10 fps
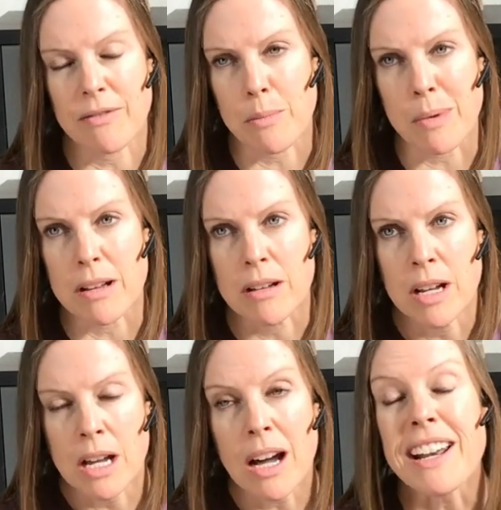from a
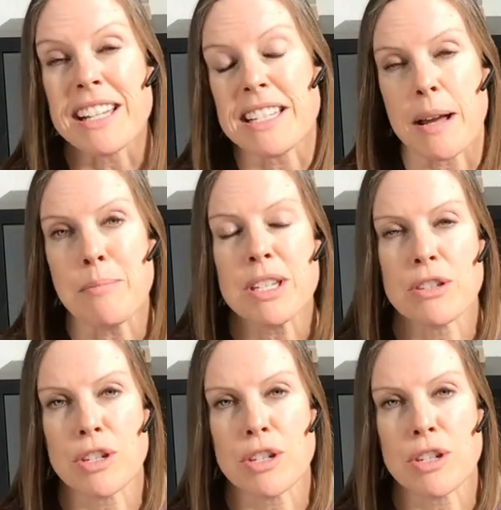an attempt